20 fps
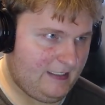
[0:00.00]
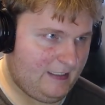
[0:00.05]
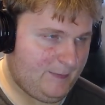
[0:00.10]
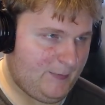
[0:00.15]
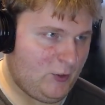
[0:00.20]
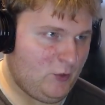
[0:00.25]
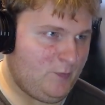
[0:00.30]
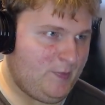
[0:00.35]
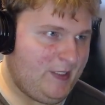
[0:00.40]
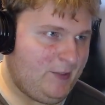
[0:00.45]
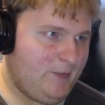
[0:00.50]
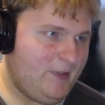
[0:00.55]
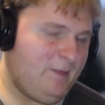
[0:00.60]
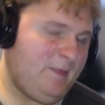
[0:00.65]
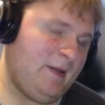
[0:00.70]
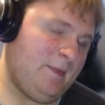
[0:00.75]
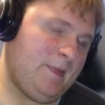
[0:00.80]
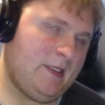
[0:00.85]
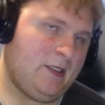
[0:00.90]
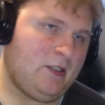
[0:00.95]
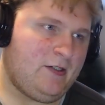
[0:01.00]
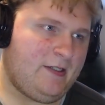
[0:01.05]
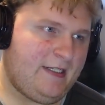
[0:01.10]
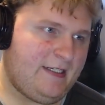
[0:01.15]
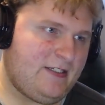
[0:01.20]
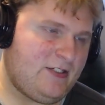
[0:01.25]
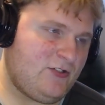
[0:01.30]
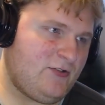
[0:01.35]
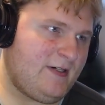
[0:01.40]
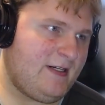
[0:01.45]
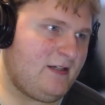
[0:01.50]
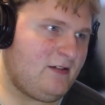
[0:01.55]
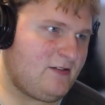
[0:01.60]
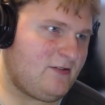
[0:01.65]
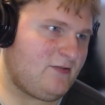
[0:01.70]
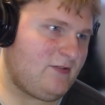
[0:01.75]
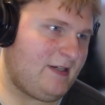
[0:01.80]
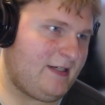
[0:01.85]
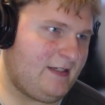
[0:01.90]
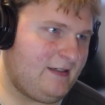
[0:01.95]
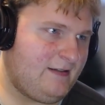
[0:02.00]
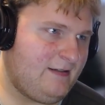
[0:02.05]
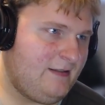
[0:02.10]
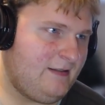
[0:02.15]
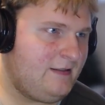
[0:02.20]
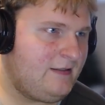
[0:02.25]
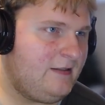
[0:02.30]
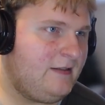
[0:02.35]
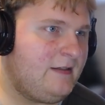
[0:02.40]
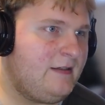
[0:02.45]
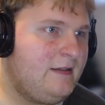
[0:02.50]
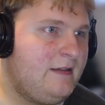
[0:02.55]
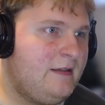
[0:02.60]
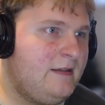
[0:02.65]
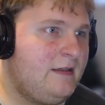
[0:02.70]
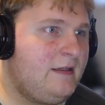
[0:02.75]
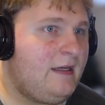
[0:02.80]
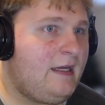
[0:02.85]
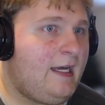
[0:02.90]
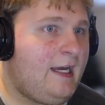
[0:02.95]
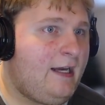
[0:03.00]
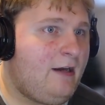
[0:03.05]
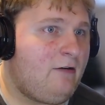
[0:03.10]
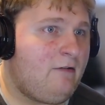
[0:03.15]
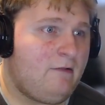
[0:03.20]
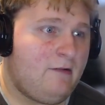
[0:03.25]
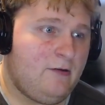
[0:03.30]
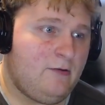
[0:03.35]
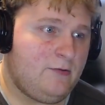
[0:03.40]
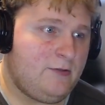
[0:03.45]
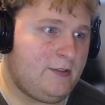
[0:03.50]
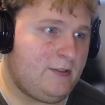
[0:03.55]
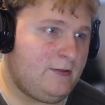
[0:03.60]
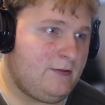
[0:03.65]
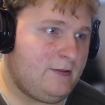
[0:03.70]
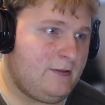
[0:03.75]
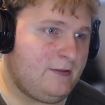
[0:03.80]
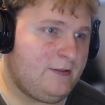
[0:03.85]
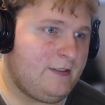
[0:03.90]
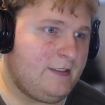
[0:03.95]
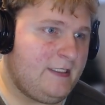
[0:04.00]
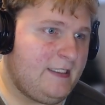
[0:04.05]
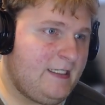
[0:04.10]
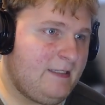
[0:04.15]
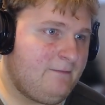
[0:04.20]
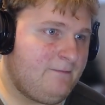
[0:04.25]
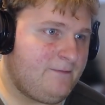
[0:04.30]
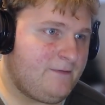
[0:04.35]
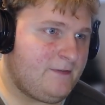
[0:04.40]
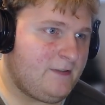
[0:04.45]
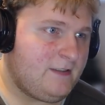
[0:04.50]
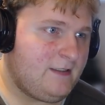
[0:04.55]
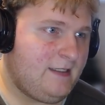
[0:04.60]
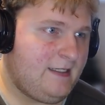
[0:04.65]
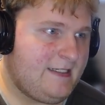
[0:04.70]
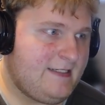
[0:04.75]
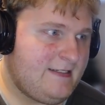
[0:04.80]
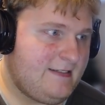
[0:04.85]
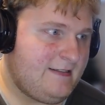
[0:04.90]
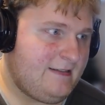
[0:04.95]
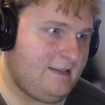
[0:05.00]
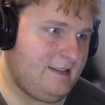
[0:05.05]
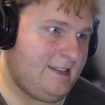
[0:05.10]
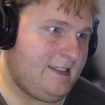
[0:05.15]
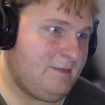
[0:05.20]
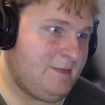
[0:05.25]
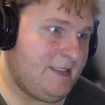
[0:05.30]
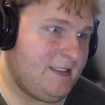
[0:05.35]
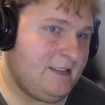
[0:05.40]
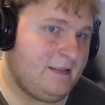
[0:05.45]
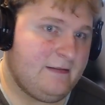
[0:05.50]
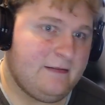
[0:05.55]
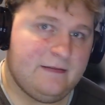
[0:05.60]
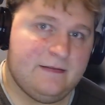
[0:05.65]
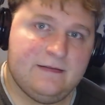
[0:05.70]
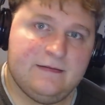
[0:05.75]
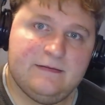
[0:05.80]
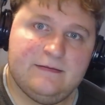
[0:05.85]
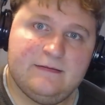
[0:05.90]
I'm hoping he went by Paradise Trail so I could, I don't know, turn on the damn floodlights and lead him here.